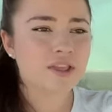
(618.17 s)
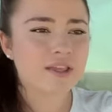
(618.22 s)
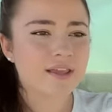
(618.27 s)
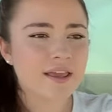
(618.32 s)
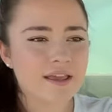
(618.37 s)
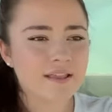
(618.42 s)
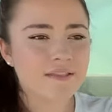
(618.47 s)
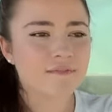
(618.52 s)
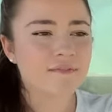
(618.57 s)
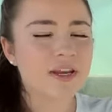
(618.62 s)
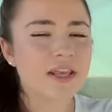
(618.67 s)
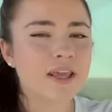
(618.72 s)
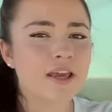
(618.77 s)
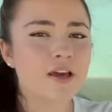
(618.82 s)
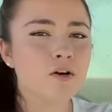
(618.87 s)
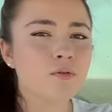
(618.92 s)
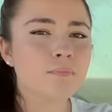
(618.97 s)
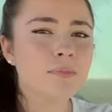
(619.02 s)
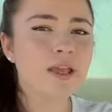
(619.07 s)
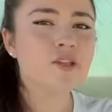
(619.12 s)
today's
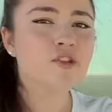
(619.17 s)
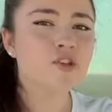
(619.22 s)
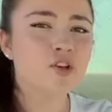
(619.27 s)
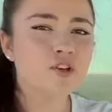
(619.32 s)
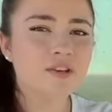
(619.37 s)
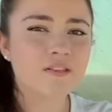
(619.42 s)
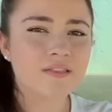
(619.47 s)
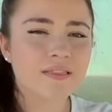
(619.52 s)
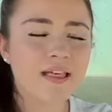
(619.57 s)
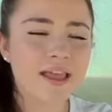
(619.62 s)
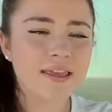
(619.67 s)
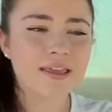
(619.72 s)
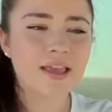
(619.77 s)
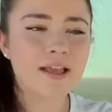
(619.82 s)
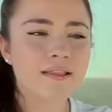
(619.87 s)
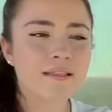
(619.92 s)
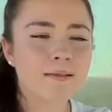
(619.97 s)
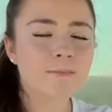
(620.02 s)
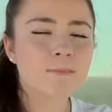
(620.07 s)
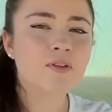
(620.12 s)
video. Make sure to like
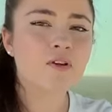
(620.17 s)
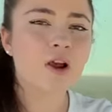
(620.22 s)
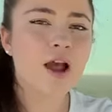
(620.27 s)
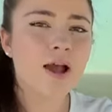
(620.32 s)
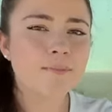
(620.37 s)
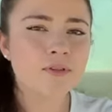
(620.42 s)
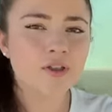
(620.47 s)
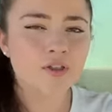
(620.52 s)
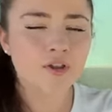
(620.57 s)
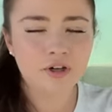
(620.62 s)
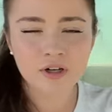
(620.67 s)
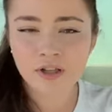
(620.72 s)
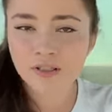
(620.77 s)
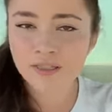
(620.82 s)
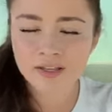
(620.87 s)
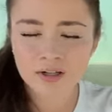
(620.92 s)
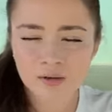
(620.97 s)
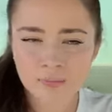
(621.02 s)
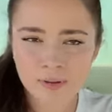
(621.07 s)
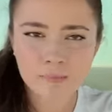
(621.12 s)
and subscribe to learn a
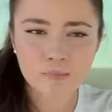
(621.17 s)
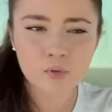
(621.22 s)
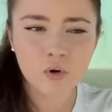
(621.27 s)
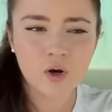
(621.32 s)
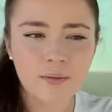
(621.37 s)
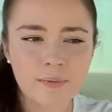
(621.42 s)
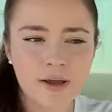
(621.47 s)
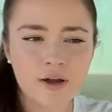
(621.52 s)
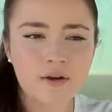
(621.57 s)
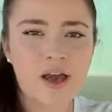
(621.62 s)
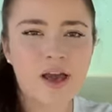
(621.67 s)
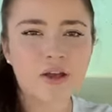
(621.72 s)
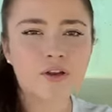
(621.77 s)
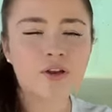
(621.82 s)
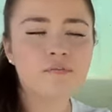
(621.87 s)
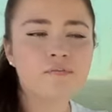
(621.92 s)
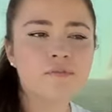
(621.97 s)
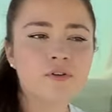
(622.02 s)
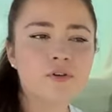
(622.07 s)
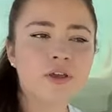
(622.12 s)
little bit more about how
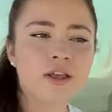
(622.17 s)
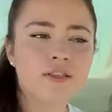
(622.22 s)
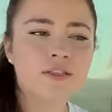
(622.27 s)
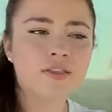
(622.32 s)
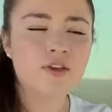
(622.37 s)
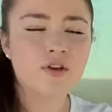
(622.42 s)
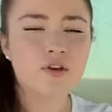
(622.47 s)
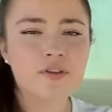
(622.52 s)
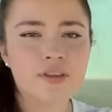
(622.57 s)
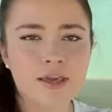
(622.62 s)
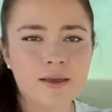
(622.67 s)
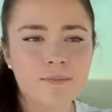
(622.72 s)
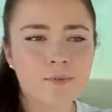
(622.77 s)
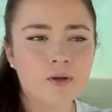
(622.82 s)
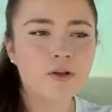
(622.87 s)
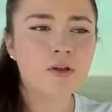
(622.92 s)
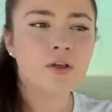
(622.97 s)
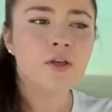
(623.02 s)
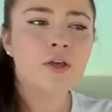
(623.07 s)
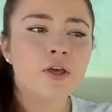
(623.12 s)
your food gets to your
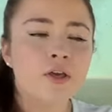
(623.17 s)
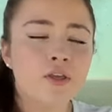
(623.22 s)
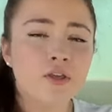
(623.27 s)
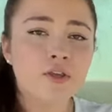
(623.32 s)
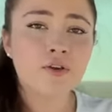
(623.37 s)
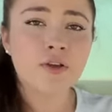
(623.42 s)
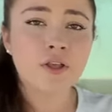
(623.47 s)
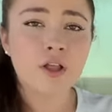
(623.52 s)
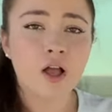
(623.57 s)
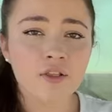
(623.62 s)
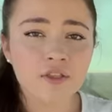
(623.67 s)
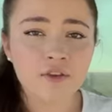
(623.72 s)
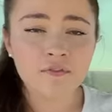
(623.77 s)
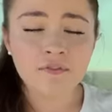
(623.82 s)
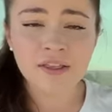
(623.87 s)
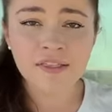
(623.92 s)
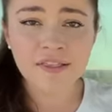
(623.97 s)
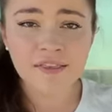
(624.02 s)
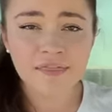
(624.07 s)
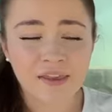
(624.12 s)
table. You can also
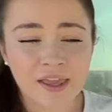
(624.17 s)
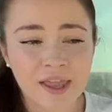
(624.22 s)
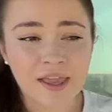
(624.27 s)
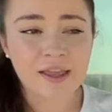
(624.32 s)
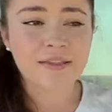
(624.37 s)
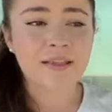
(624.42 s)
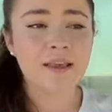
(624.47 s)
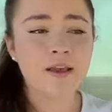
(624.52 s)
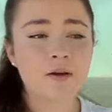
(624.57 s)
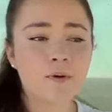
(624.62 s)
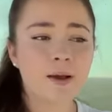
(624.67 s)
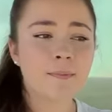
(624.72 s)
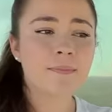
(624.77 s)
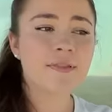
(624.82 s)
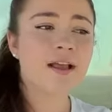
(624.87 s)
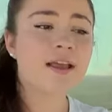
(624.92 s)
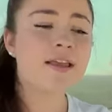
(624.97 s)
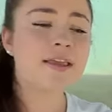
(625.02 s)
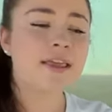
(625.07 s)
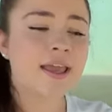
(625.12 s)
visit the Ag
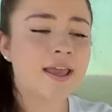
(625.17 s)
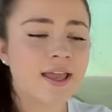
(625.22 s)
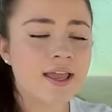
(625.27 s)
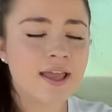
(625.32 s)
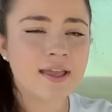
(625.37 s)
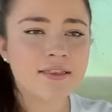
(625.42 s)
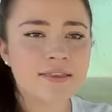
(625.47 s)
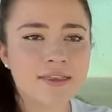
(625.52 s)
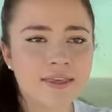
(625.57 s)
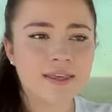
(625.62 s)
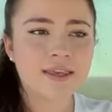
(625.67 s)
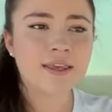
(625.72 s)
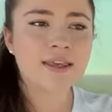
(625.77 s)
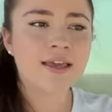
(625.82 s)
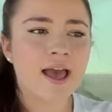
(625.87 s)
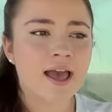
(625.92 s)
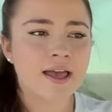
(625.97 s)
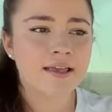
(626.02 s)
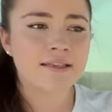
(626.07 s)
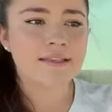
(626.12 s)
website,
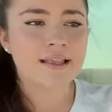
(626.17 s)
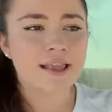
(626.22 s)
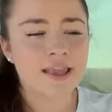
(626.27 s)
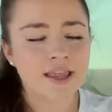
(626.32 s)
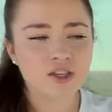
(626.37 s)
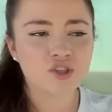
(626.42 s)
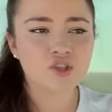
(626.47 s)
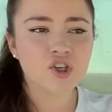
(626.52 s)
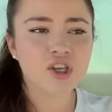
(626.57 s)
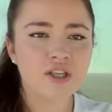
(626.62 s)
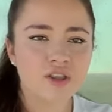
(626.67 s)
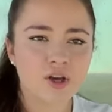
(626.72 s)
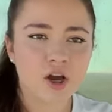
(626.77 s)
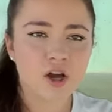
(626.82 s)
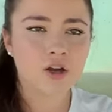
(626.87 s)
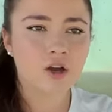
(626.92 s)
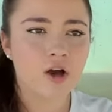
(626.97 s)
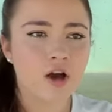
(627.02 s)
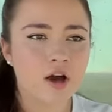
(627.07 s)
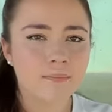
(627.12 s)

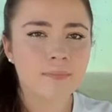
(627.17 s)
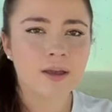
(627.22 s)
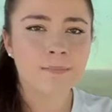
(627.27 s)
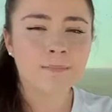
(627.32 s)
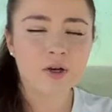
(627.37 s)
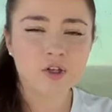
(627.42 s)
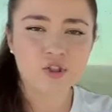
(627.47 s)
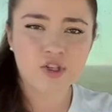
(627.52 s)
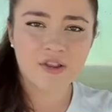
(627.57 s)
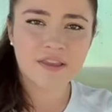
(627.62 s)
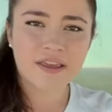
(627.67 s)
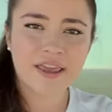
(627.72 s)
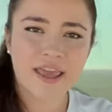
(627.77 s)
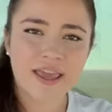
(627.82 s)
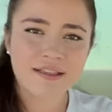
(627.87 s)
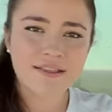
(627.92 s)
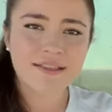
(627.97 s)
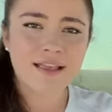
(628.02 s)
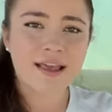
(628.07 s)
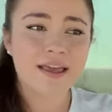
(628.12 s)
K-A-T-E-S-A-G.com and purchase a
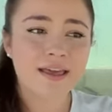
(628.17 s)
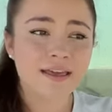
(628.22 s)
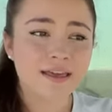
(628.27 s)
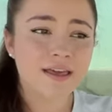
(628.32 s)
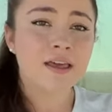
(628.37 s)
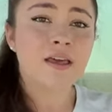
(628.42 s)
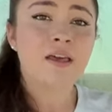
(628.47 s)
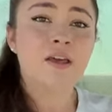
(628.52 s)
Ag